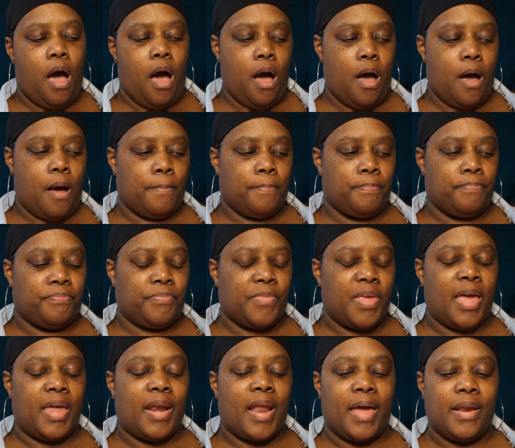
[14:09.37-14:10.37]
And
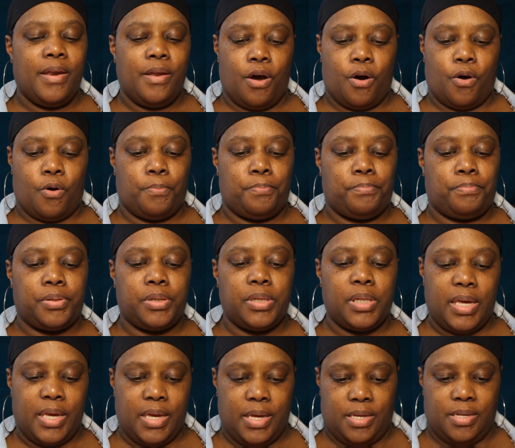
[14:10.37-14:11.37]
I know,
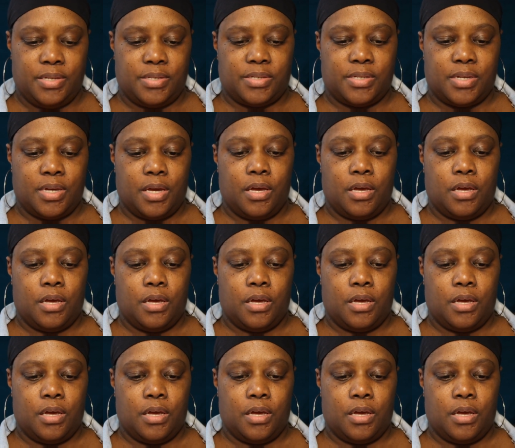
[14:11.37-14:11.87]
please,